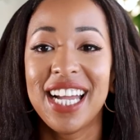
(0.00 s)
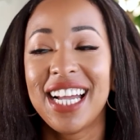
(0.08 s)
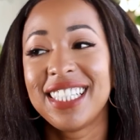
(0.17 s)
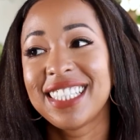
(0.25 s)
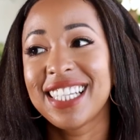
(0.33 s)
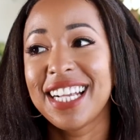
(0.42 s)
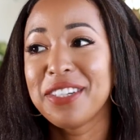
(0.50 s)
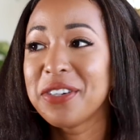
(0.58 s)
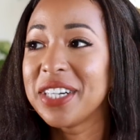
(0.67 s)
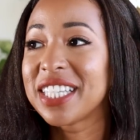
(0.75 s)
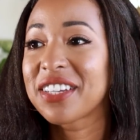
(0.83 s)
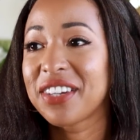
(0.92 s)
And I know
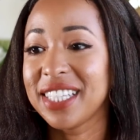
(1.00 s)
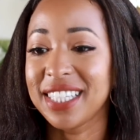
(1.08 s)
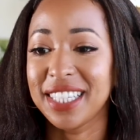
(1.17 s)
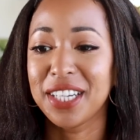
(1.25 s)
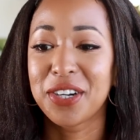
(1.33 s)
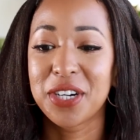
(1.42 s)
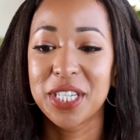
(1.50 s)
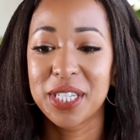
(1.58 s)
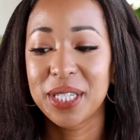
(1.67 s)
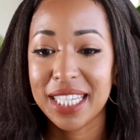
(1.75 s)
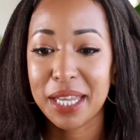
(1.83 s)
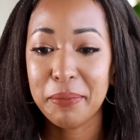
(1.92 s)
it's crazy
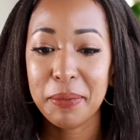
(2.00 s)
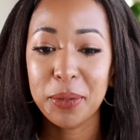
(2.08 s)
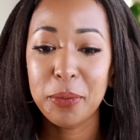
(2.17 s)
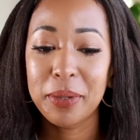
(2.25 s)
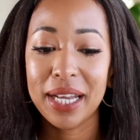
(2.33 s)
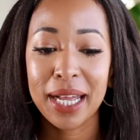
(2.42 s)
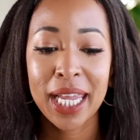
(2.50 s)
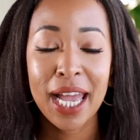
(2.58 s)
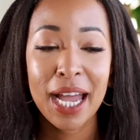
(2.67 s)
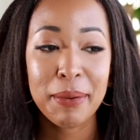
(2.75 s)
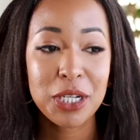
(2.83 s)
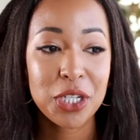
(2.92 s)
because some people will be like,
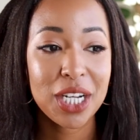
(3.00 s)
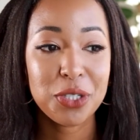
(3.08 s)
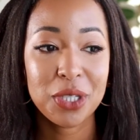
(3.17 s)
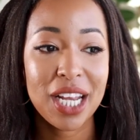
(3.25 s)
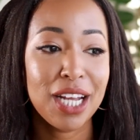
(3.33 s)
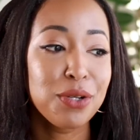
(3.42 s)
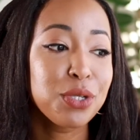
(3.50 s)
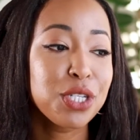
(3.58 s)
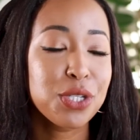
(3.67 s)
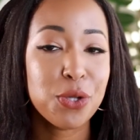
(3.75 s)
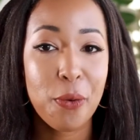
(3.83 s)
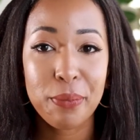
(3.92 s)
yeah, but your natural hair looked
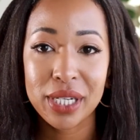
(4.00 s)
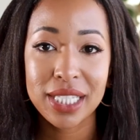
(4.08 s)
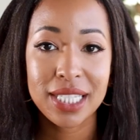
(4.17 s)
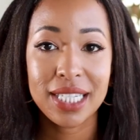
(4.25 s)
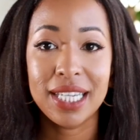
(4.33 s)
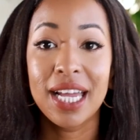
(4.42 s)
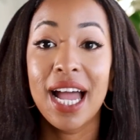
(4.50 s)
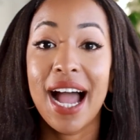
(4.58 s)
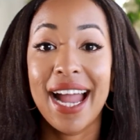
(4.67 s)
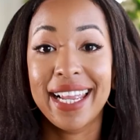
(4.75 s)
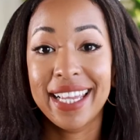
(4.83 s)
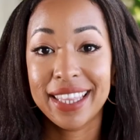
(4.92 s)
so pretty.
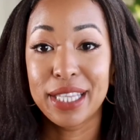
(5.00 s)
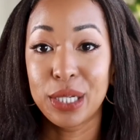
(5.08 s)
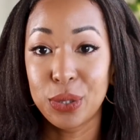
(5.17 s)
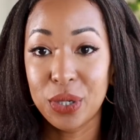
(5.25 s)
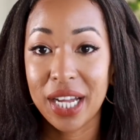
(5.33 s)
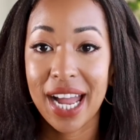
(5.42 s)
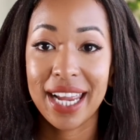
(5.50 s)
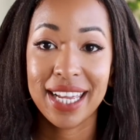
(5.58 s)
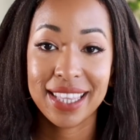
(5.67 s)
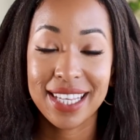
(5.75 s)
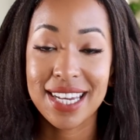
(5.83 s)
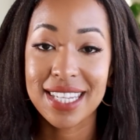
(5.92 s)
I get the look, I
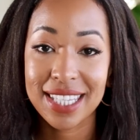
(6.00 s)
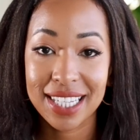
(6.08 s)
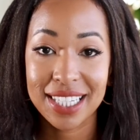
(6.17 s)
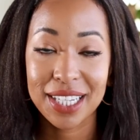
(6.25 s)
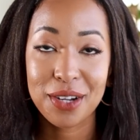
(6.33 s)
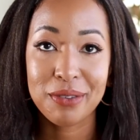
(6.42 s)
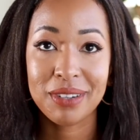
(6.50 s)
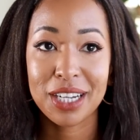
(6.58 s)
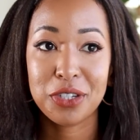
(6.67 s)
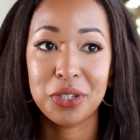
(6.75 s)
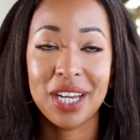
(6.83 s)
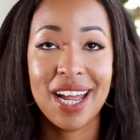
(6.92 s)
get the aesthetic of
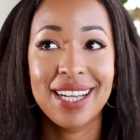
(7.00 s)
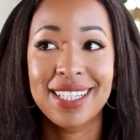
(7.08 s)
natural hair.